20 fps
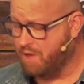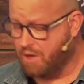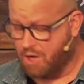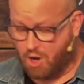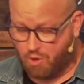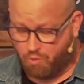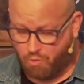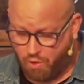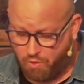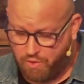
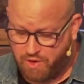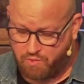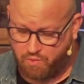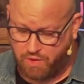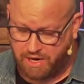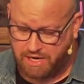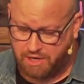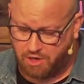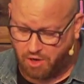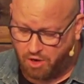Well, we
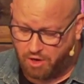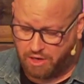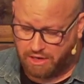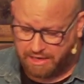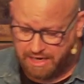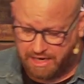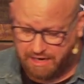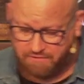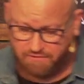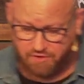read on
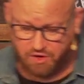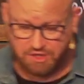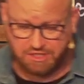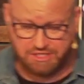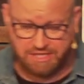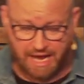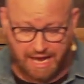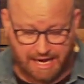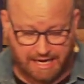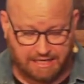in verse
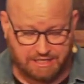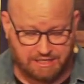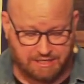8.